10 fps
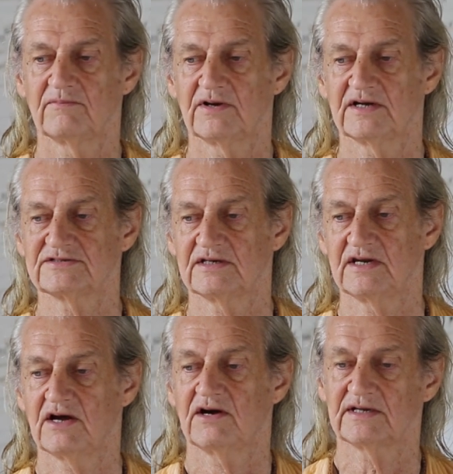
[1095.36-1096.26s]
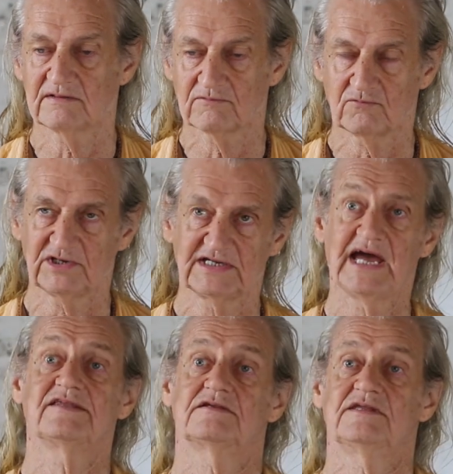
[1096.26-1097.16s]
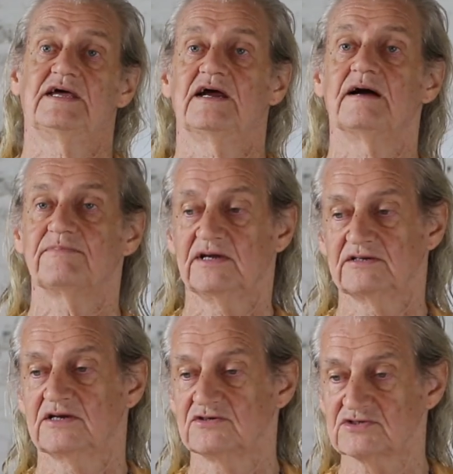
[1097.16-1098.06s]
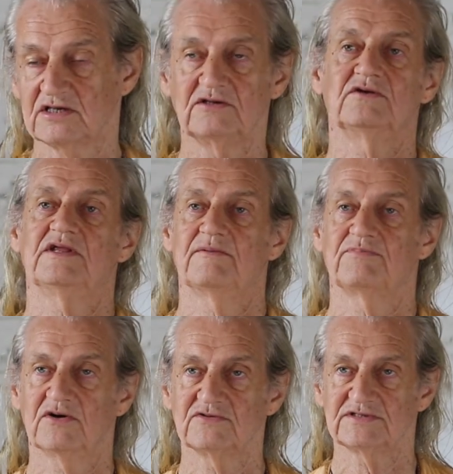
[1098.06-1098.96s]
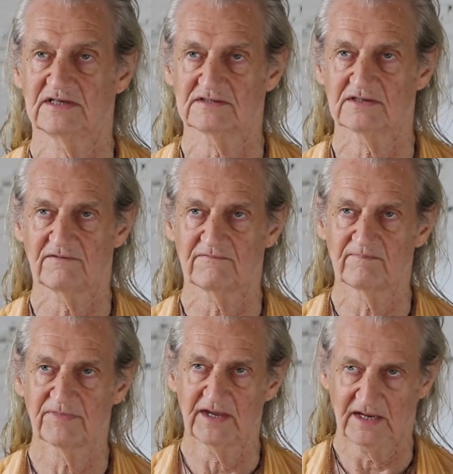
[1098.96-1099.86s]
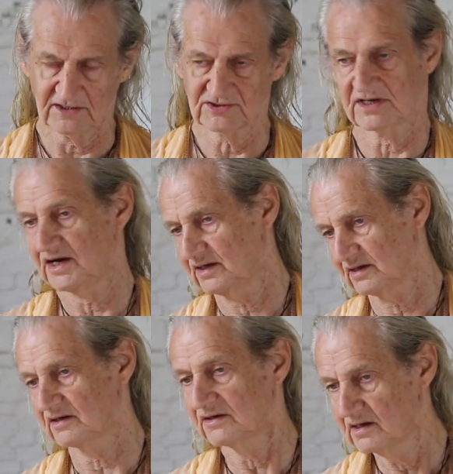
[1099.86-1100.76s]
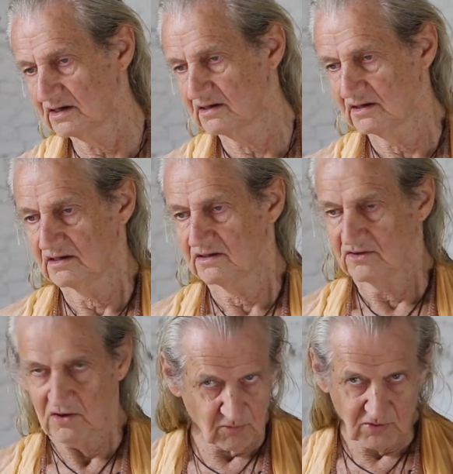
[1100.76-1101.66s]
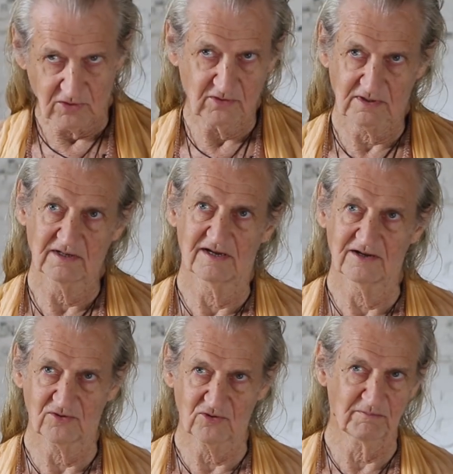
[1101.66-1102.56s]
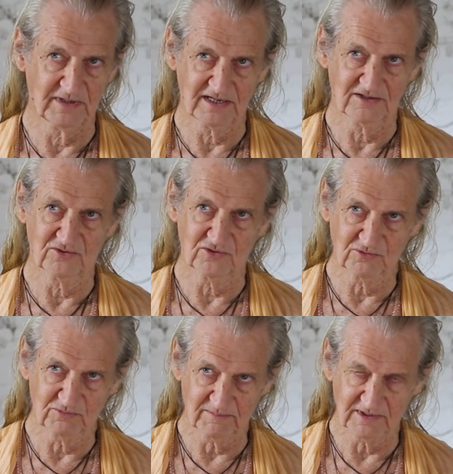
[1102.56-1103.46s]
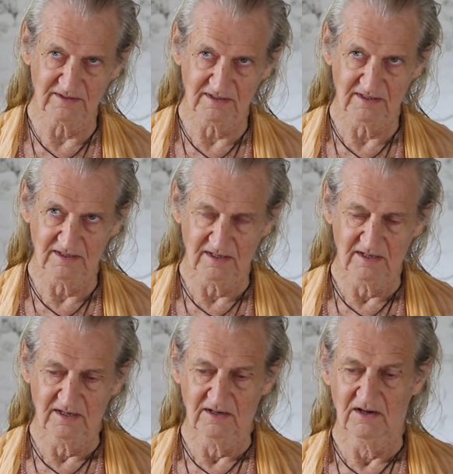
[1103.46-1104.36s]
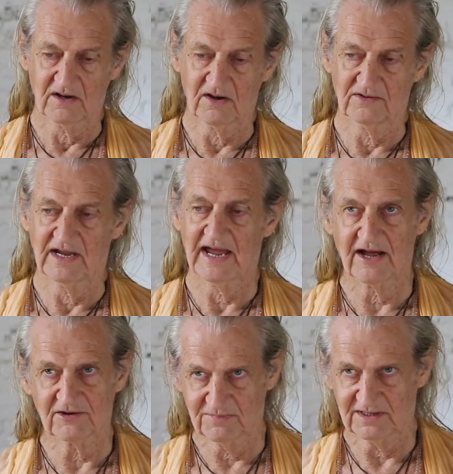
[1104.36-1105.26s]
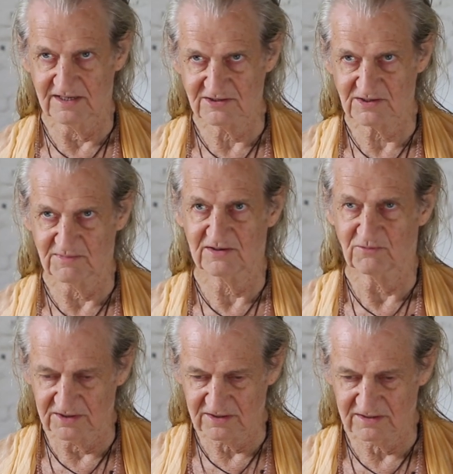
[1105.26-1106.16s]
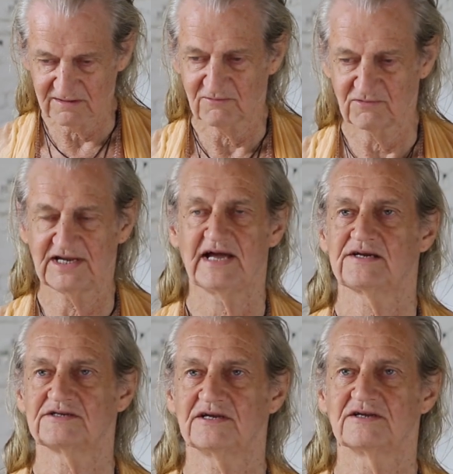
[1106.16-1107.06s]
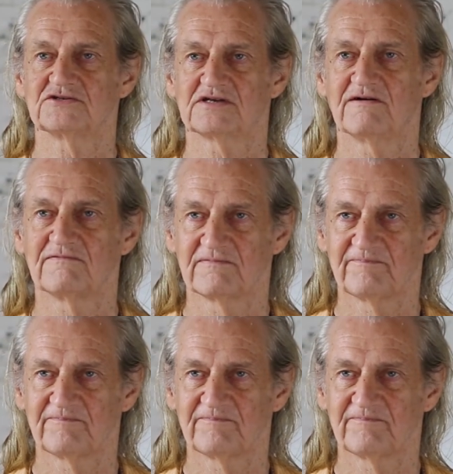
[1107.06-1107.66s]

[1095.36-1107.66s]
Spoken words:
But I say now we gather that up and continue that process of educating the world, all men, all women, on how to be intimate with reality itself.